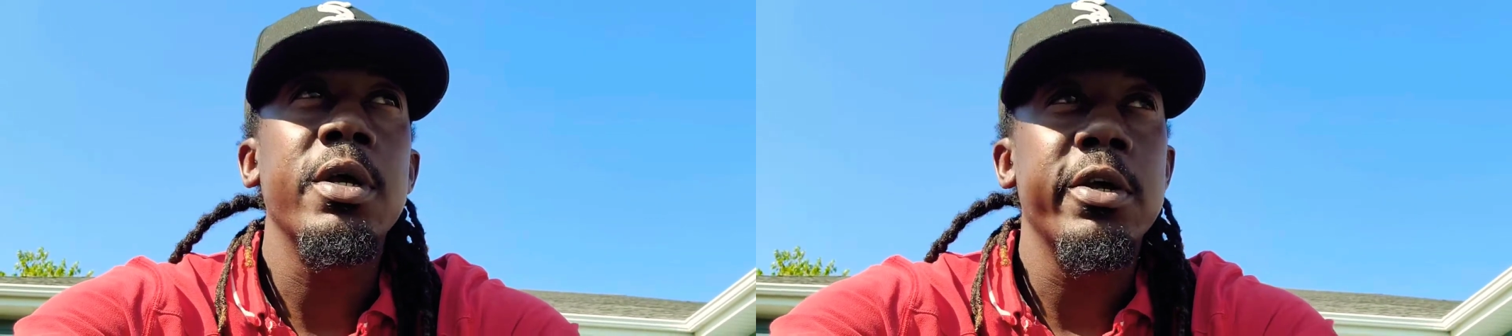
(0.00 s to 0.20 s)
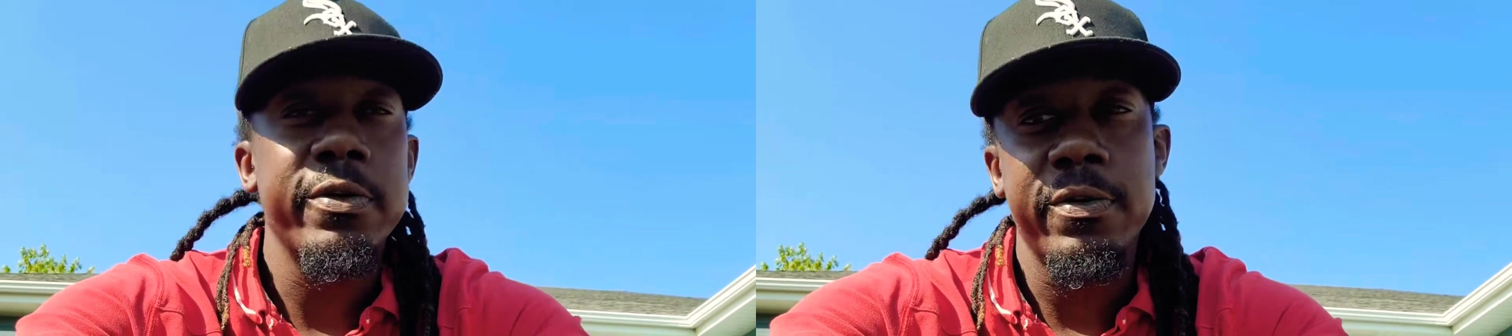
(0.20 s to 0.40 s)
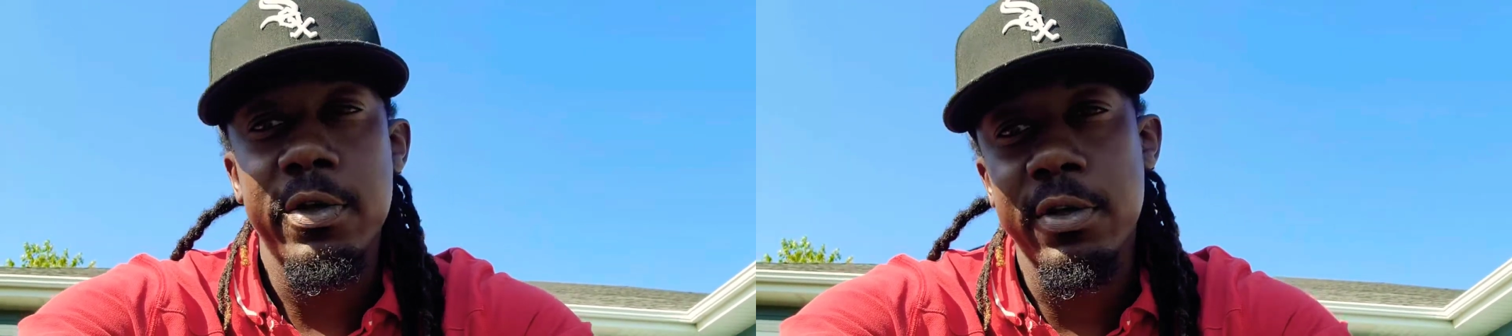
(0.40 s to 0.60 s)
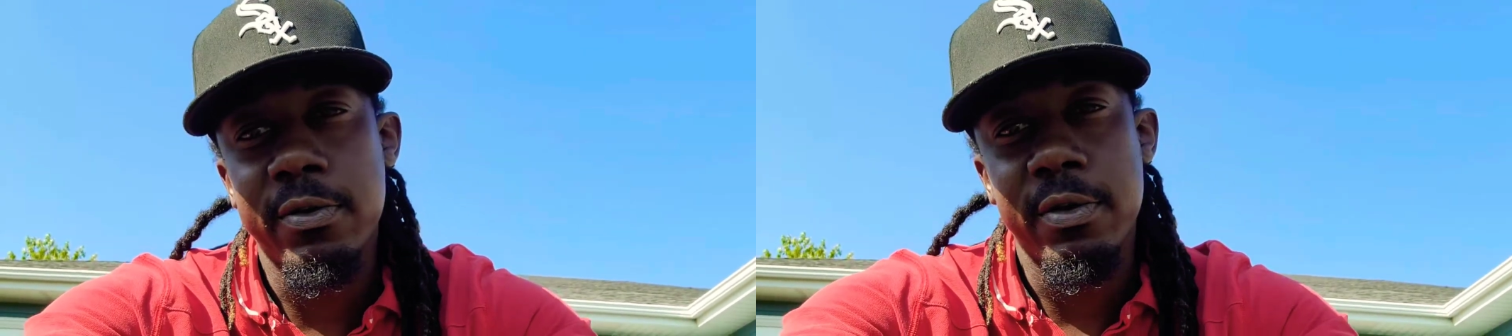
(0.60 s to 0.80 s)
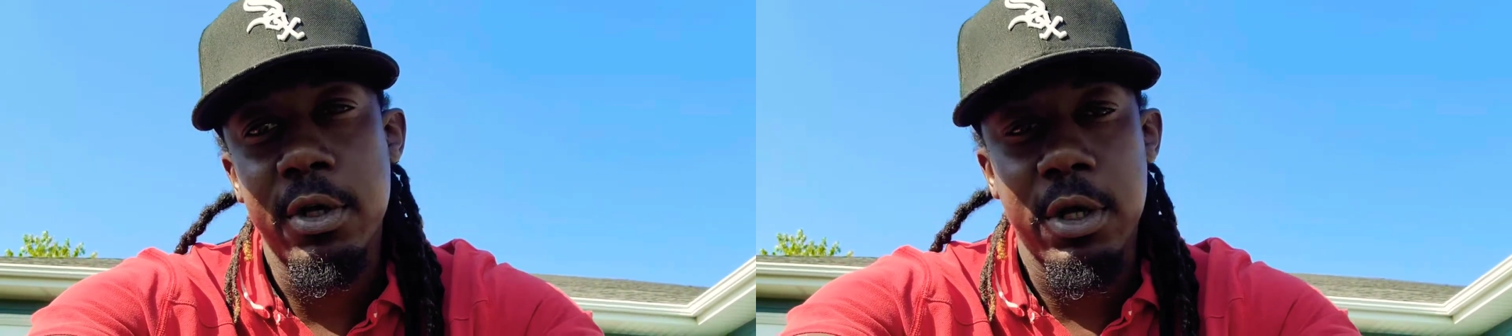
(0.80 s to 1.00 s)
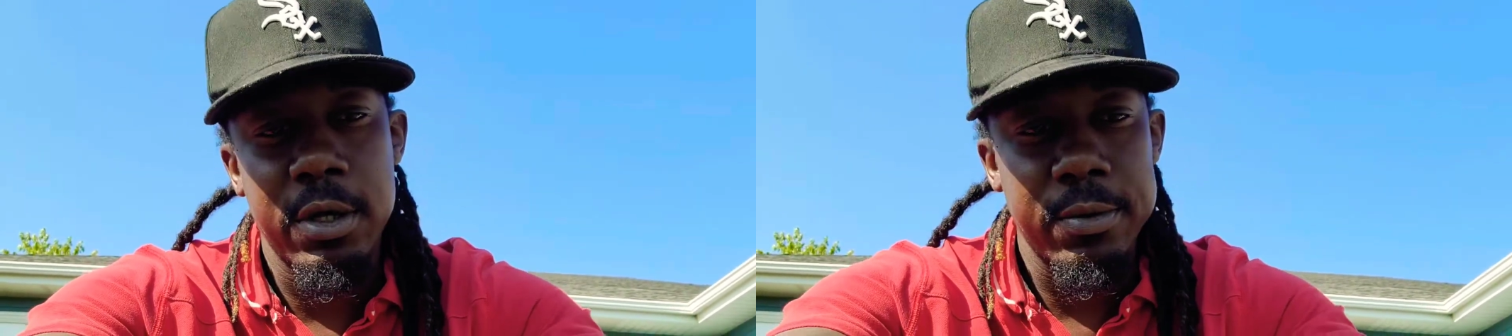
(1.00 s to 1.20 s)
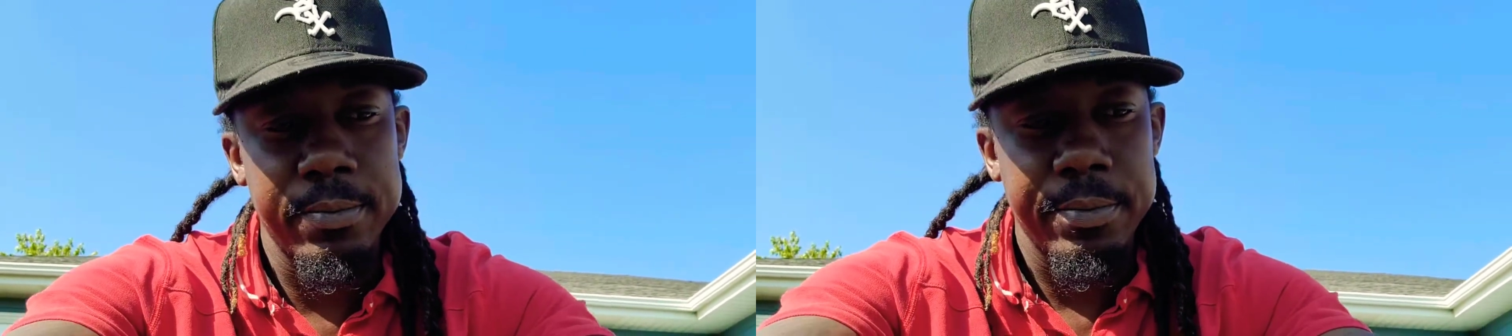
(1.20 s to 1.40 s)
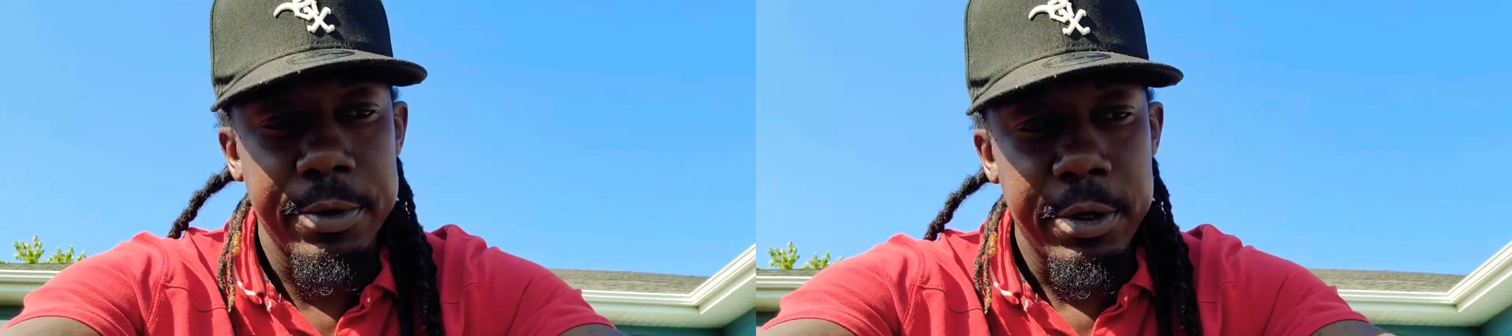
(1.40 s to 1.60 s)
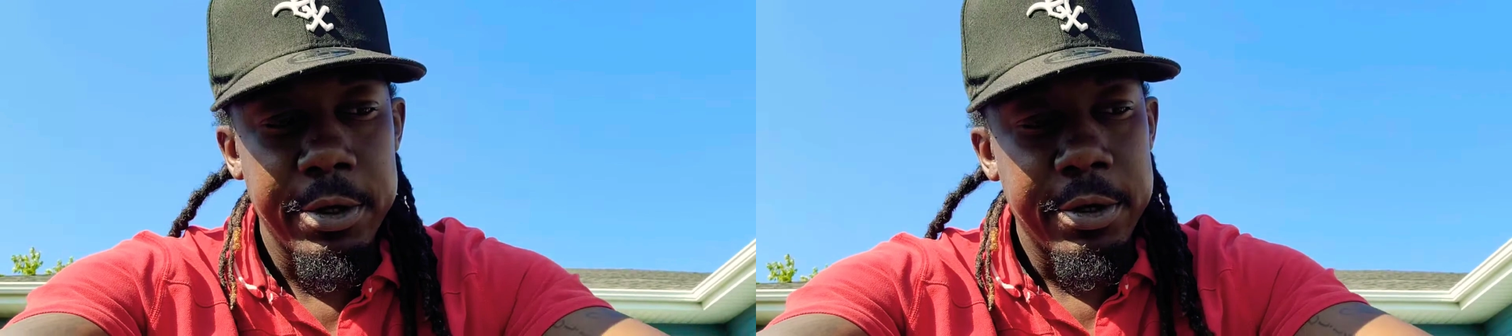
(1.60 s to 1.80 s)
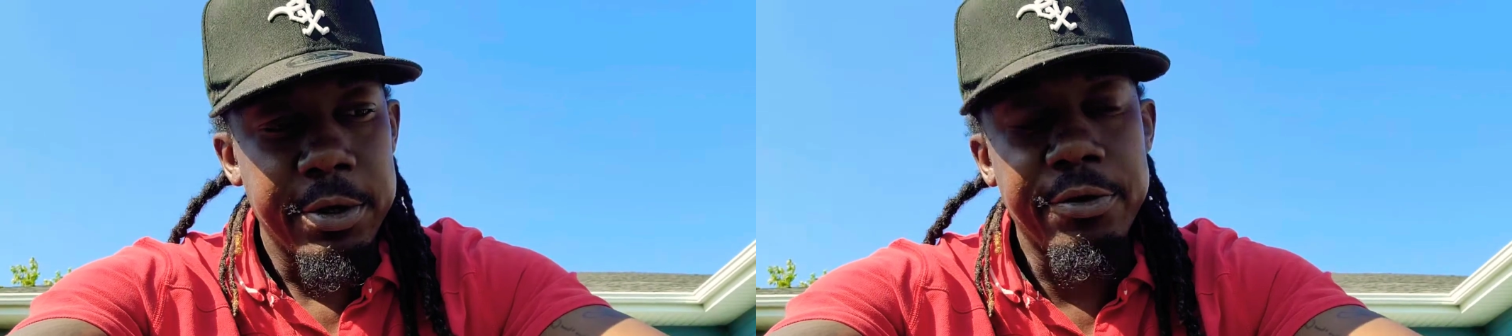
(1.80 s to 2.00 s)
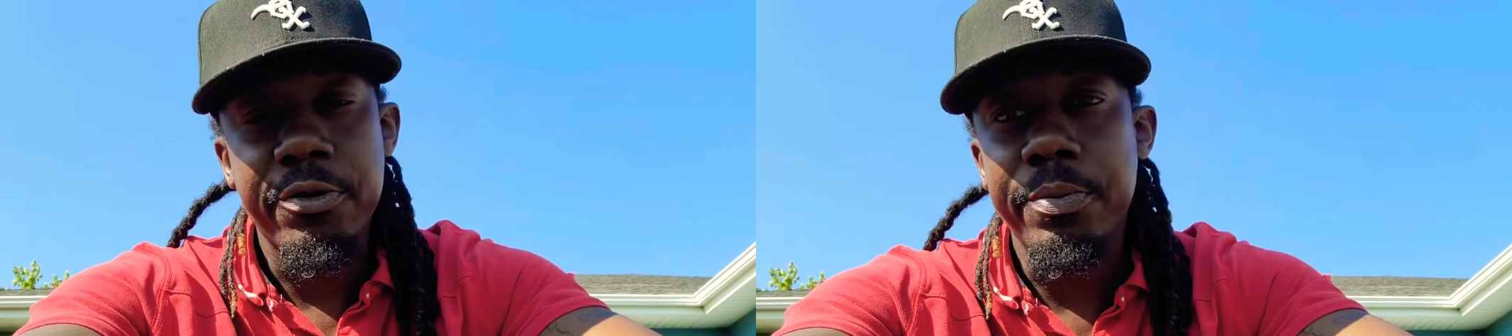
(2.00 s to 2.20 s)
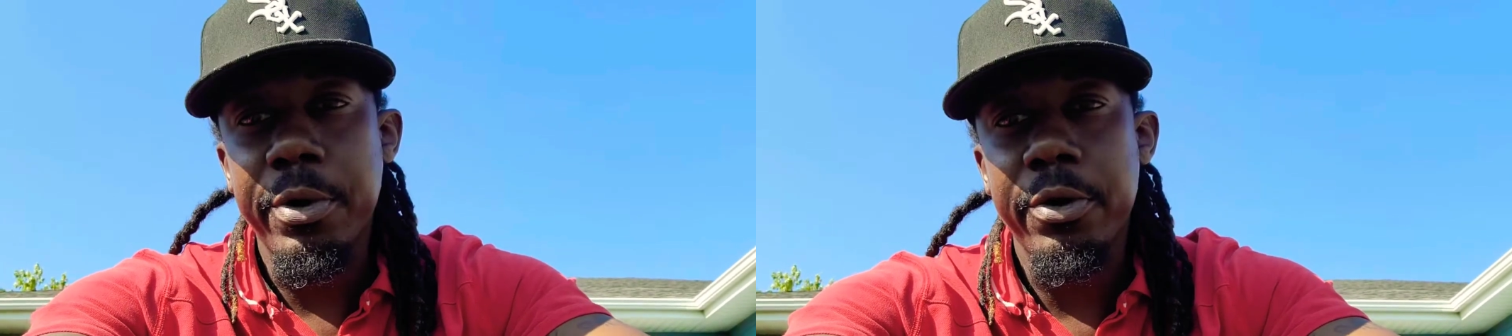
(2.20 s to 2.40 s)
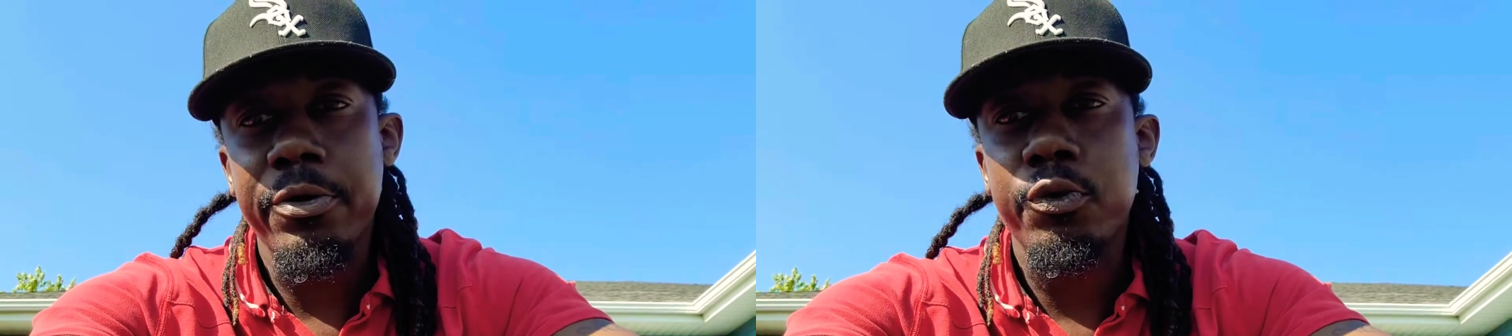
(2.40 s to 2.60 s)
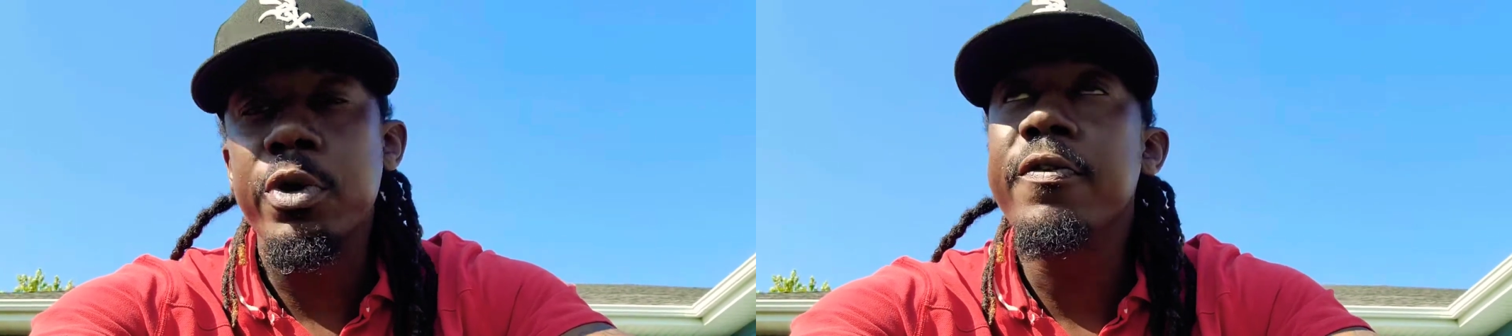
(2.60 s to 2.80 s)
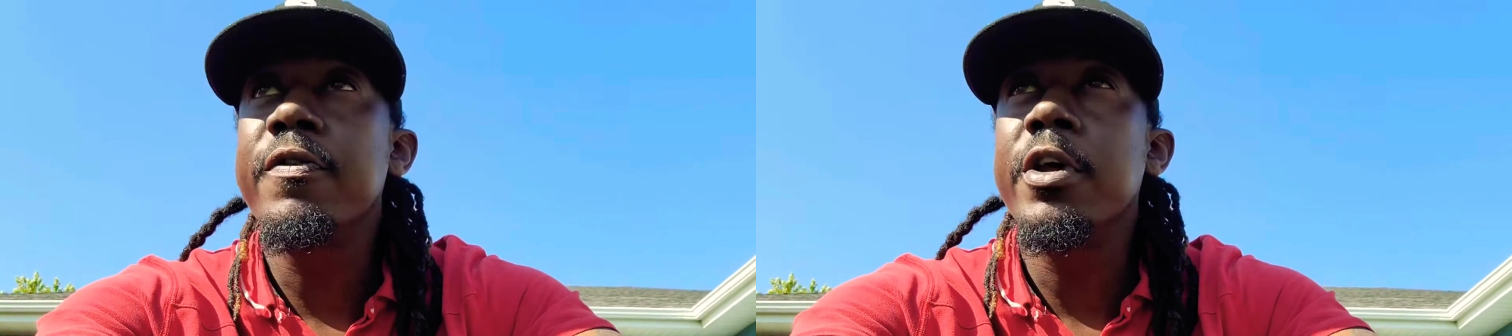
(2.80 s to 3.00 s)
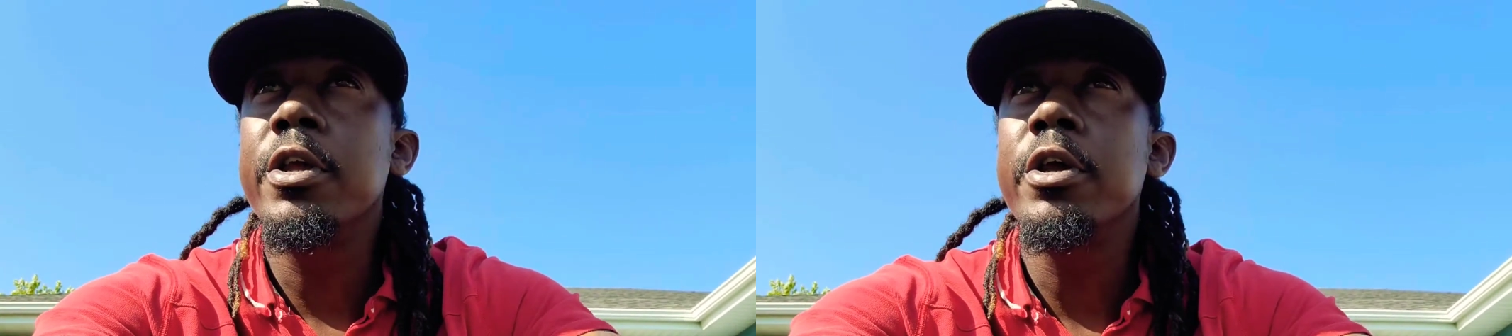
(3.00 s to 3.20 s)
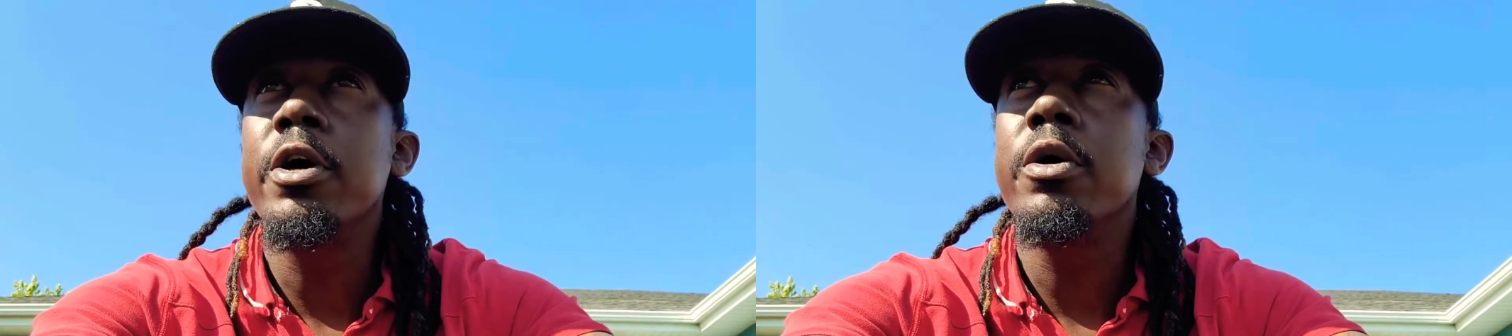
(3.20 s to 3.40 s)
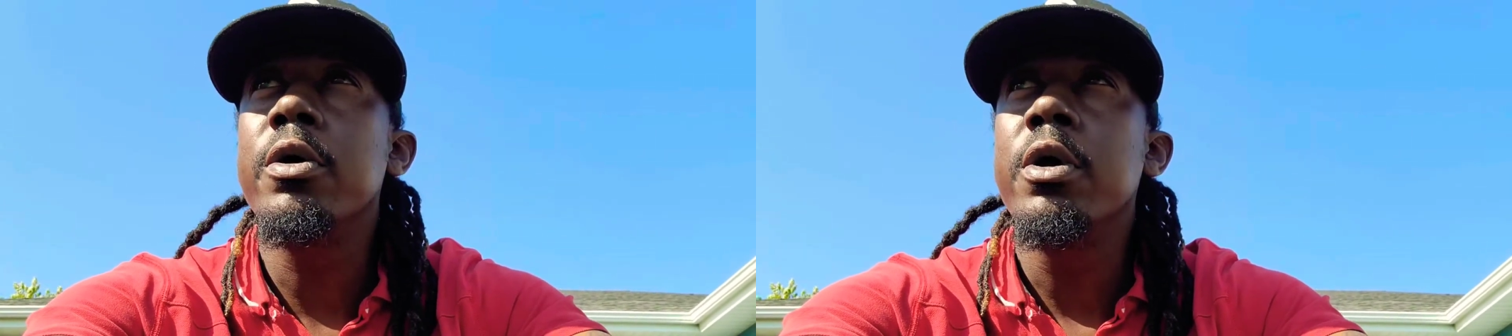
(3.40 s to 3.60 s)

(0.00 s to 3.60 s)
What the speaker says: It's a bittersweet video.